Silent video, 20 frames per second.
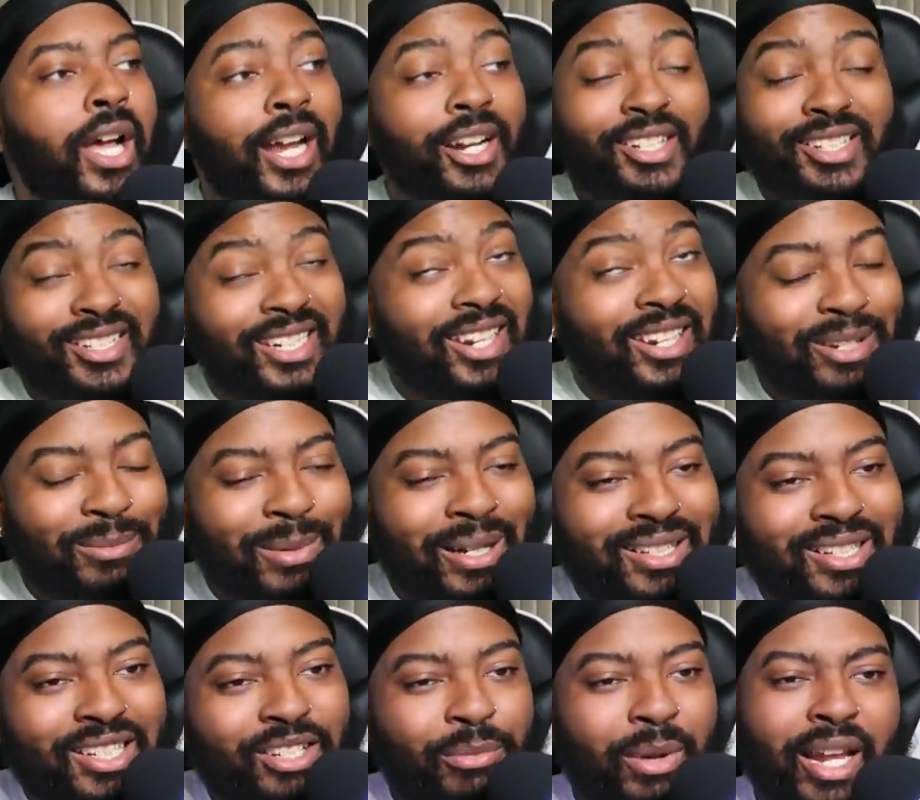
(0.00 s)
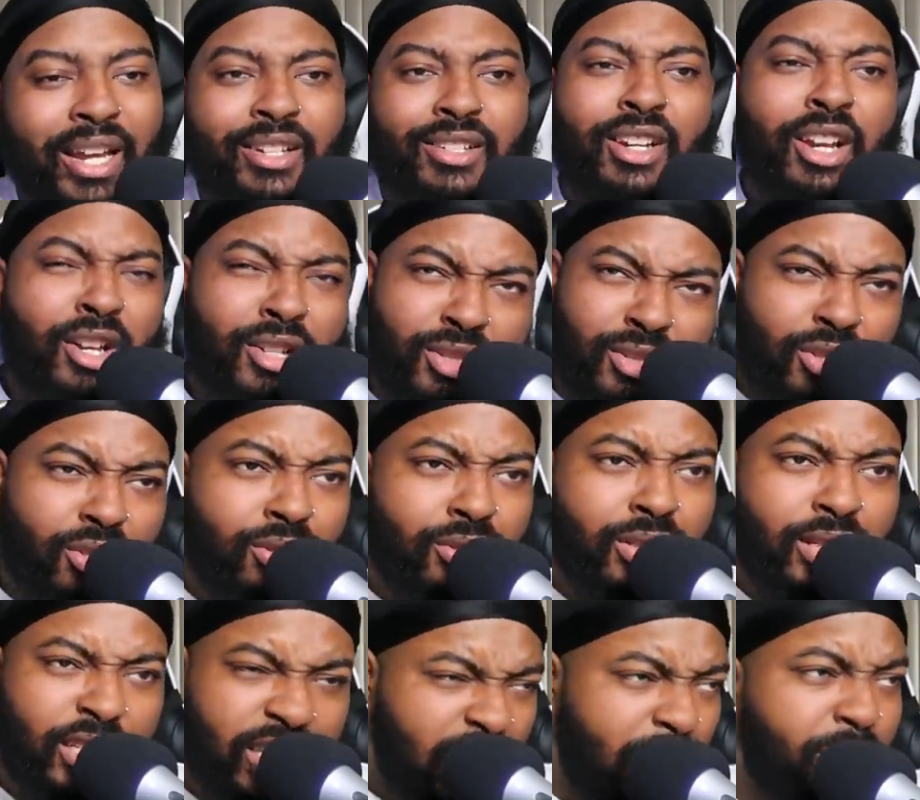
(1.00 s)
I just cared about this match. So
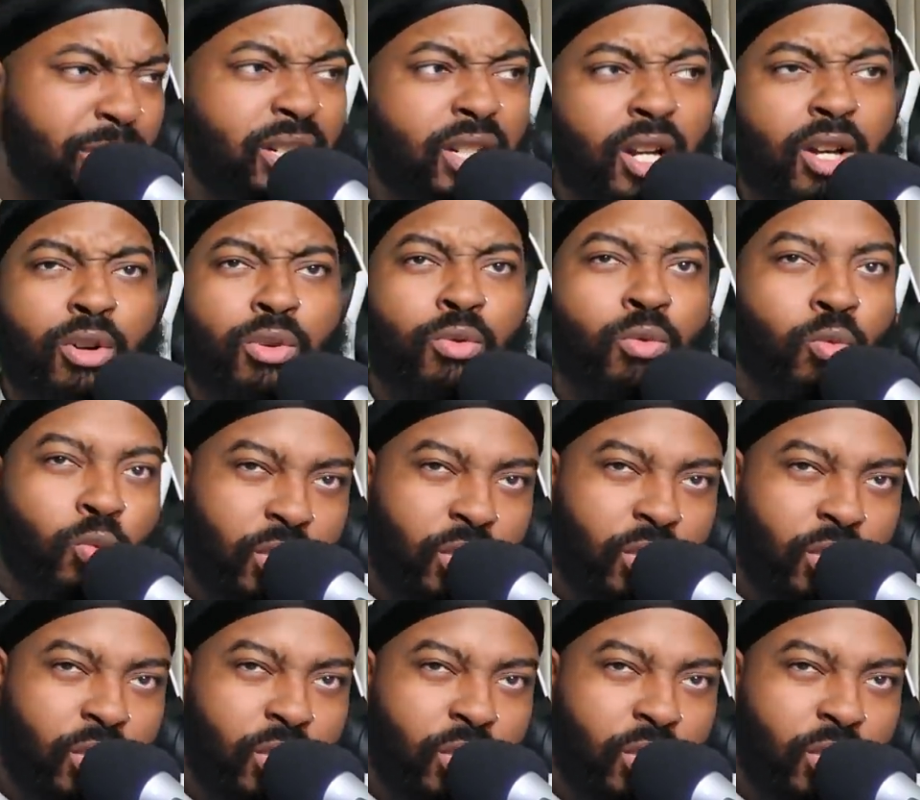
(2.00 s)
let me know,